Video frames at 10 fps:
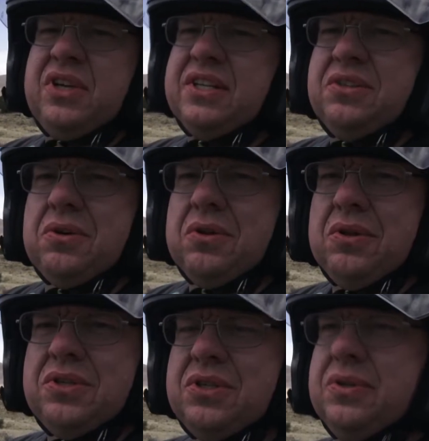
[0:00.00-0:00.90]
you get so
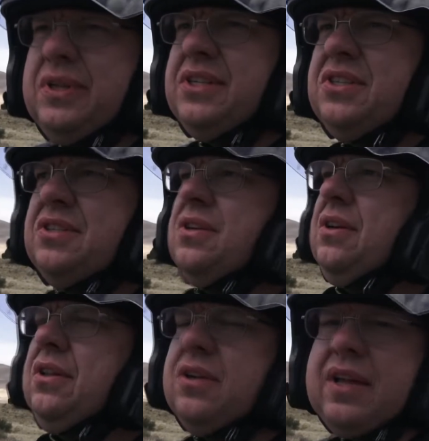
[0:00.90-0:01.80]
close to it, it's just going
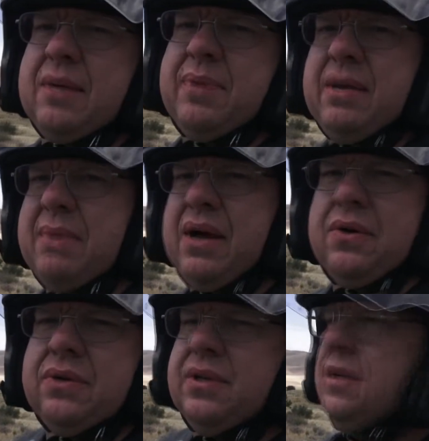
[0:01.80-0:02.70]
to look like a big
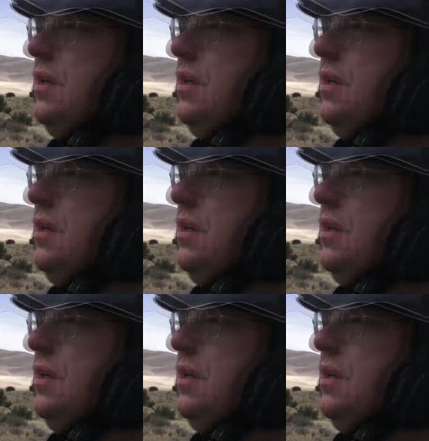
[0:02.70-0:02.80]
mound.